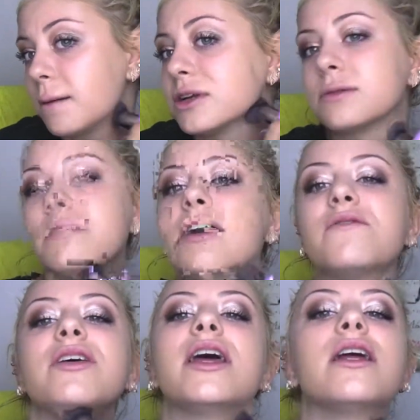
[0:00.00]
I'm just
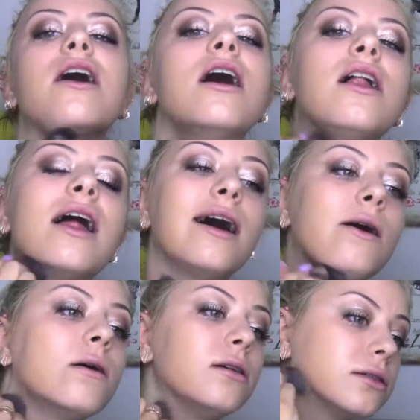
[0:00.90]
buffing it all
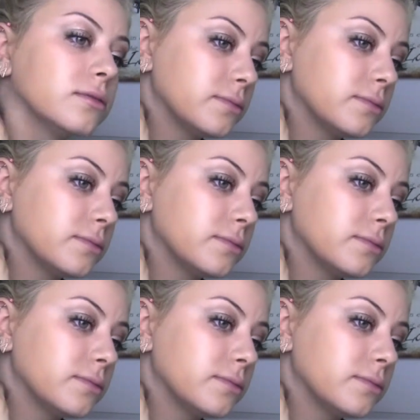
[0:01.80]
out.